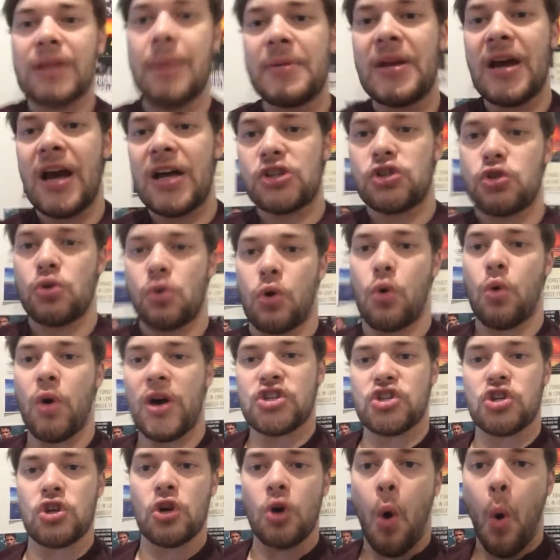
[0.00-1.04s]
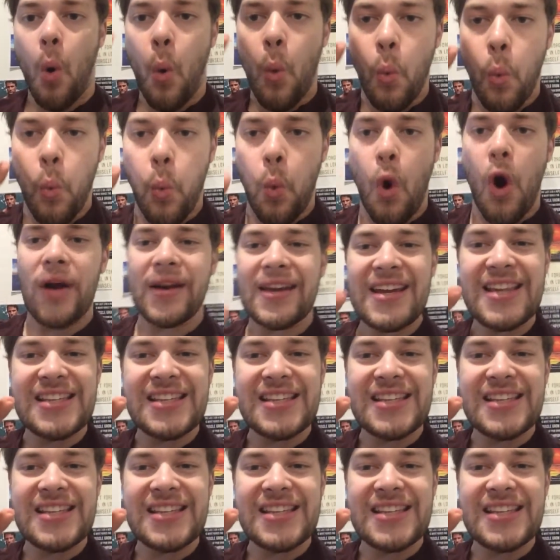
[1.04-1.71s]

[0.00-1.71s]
let me ask you a question. What